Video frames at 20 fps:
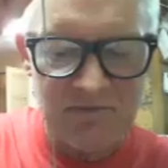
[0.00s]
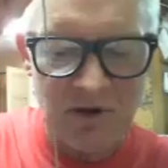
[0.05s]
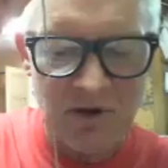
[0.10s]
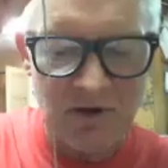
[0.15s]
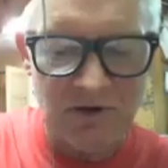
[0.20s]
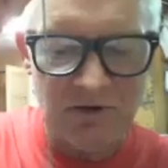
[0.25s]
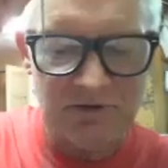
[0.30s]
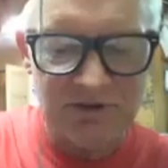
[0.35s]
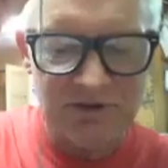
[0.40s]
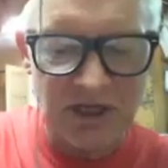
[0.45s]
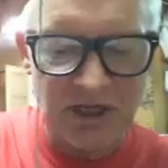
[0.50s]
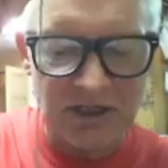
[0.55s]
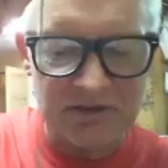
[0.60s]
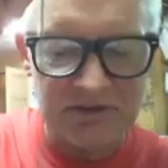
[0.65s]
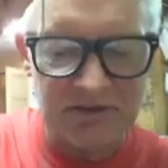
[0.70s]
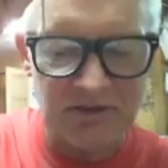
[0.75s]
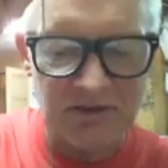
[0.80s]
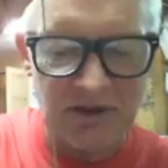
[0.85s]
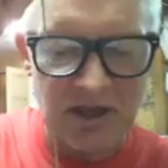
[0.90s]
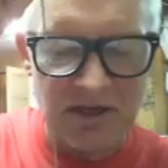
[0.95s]
This
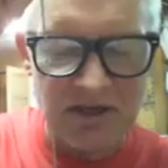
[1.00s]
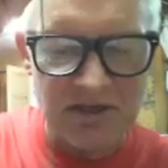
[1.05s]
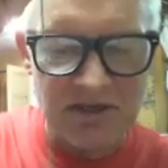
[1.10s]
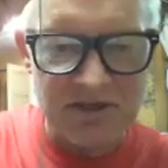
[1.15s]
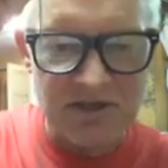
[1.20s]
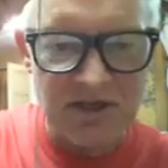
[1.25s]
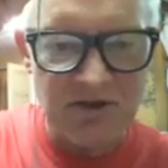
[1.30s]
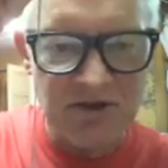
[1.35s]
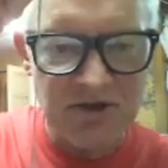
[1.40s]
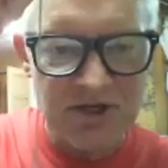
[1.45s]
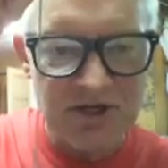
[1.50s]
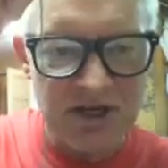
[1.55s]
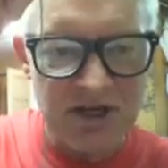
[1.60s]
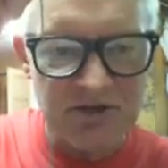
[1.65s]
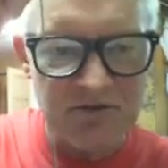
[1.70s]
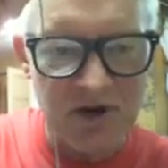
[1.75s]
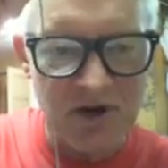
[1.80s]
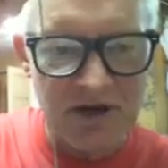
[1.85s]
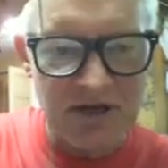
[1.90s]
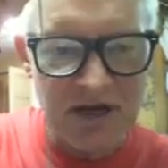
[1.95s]
Paul Jackson. Okay, his
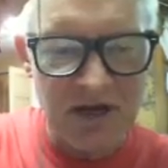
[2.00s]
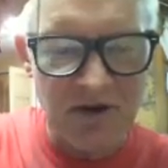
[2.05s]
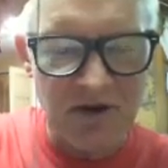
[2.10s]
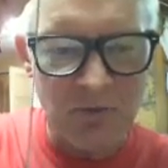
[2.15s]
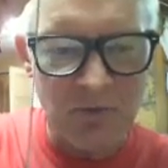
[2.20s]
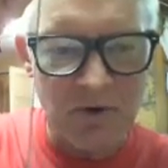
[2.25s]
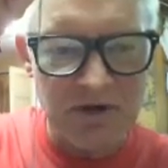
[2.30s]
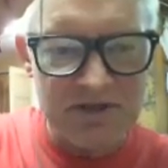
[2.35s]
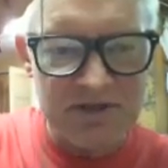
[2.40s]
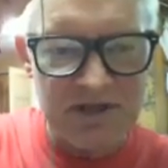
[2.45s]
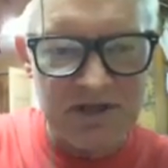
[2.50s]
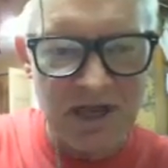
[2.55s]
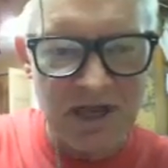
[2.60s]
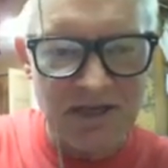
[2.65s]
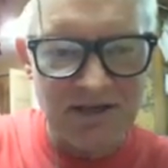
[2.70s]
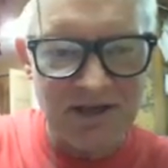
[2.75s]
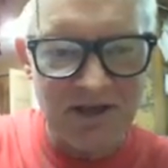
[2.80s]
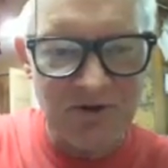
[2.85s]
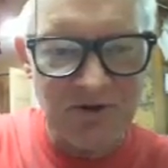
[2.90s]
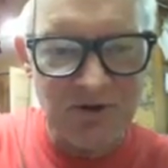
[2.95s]
energy age right now, it
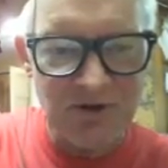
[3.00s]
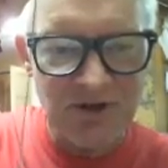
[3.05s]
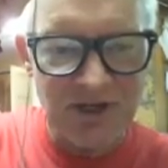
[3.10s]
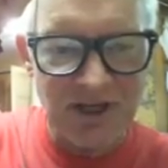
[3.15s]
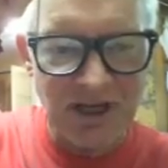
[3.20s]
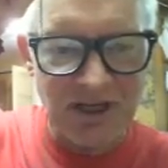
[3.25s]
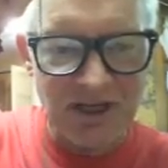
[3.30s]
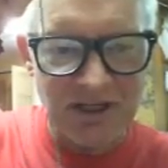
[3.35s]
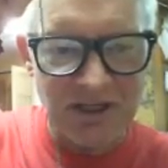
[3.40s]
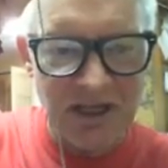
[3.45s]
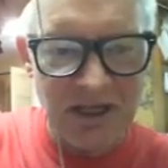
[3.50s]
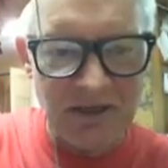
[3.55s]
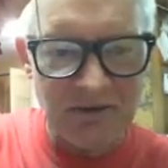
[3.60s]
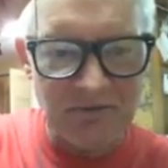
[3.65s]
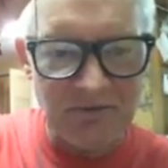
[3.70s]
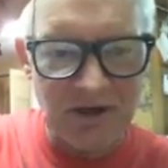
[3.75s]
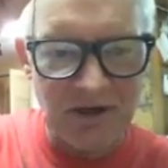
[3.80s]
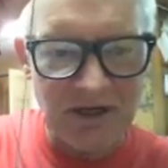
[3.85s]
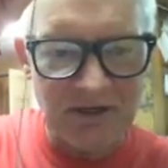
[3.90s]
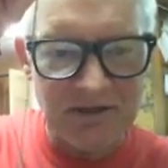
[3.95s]
was
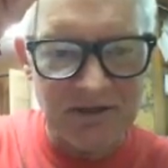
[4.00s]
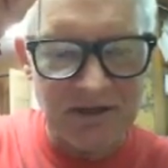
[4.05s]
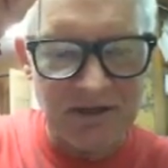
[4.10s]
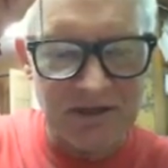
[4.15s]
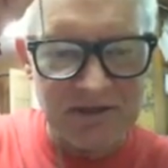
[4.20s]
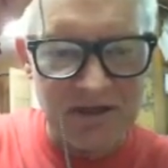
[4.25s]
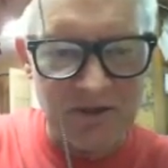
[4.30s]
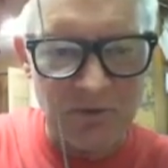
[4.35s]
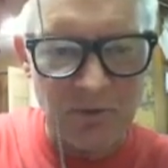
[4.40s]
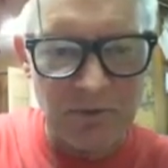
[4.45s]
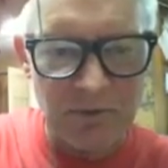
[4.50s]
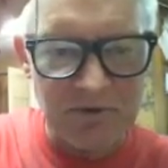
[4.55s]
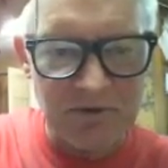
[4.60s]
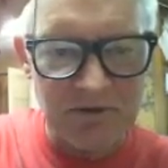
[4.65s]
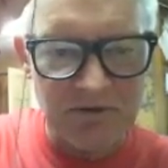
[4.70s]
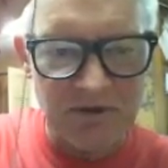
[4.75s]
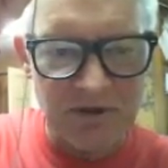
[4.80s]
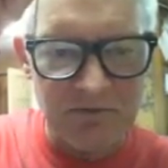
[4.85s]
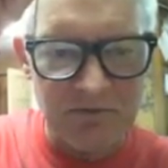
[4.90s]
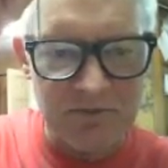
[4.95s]
888, right? As
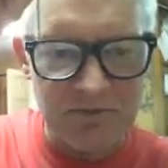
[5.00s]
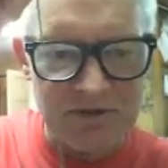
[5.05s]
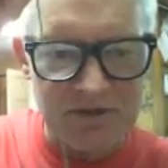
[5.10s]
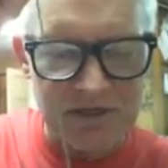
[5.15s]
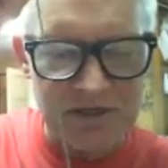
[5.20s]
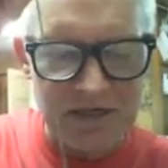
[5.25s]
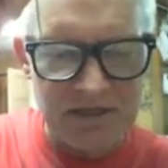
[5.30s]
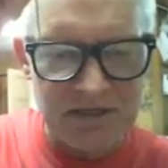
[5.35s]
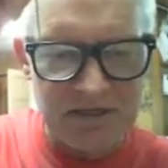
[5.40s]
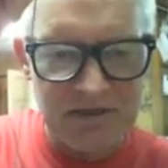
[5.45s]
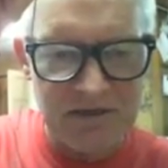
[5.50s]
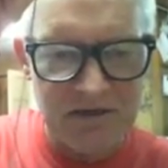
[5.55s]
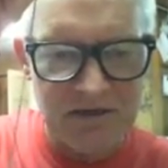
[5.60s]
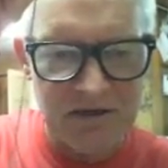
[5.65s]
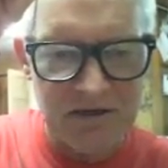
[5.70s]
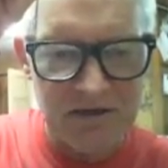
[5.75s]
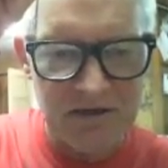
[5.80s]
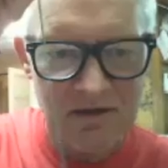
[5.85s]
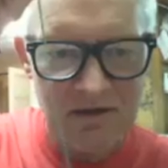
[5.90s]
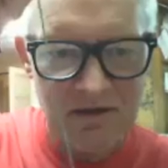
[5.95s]
a reptilian
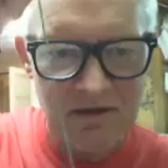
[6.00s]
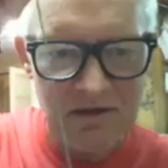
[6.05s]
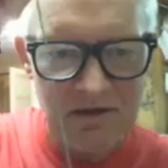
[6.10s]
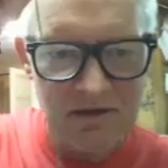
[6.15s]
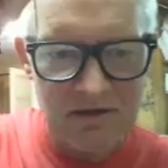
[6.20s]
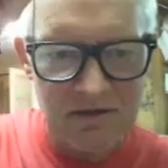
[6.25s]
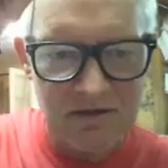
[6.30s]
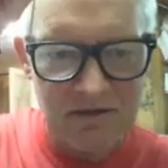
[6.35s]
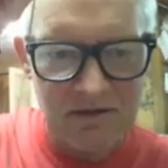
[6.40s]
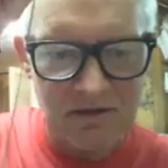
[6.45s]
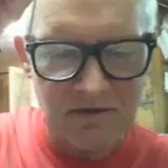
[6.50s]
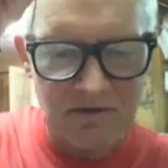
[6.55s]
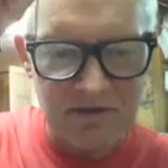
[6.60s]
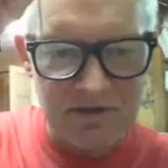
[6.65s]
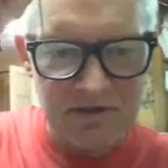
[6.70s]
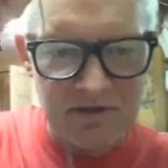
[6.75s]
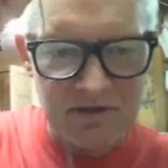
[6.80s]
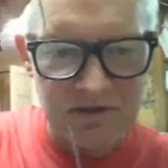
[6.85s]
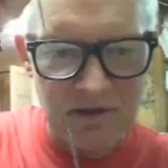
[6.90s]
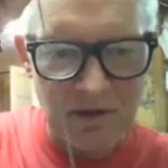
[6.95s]
possessed,
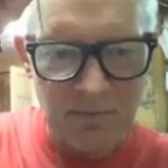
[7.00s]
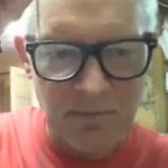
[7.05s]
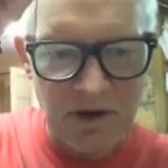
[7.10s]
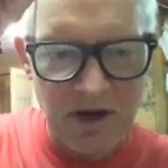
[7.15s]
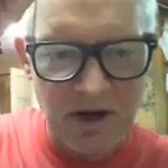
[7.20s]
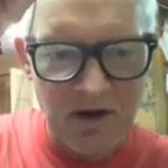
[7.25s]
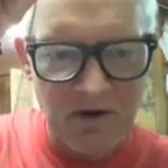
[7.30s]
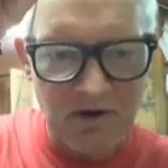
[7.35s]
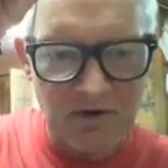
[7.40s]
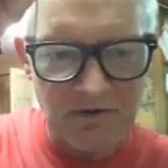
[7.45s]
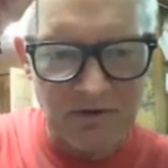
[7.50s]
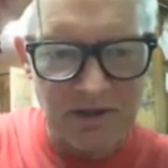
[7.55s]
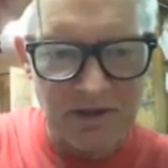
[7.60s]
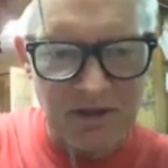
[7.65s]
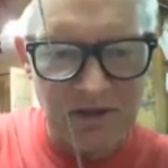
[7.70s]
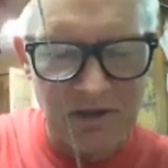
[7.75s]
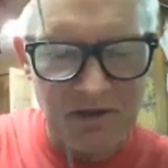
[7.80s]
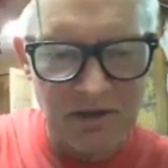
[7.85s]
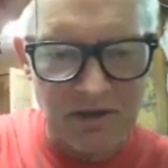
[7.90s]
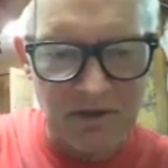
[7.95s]
at least
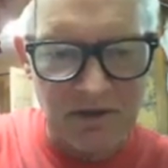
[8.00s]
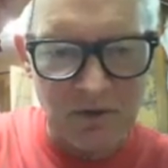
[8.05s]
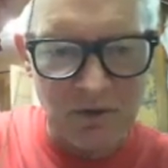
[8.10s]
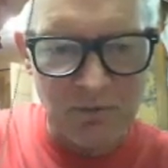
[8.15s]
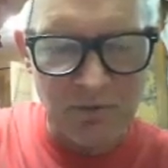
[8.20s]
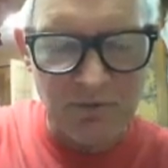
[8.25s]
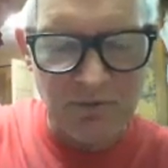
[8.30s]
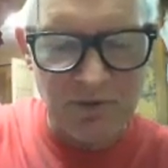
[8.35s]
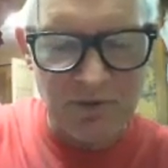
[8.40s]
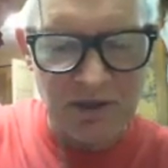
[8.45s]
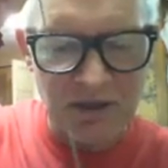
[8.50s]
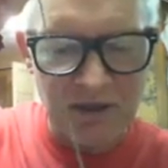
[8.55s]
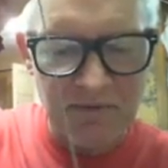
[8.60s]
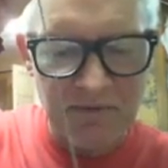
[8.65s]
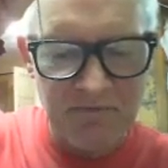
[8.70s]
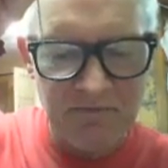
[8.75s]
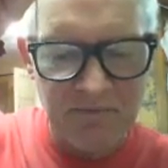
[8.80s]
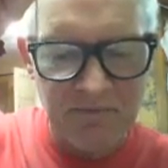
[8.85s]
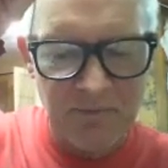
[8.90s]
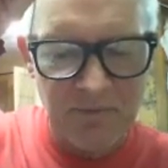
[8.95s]
apparently, a
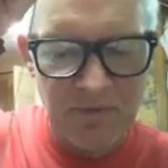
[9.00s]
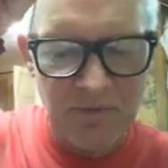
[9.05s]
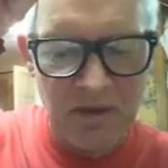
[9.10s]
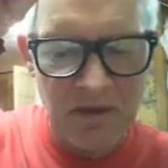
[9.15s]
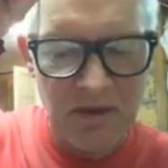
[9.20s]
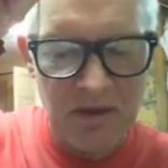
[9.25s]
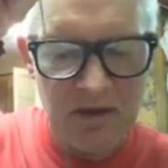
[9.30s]
human being.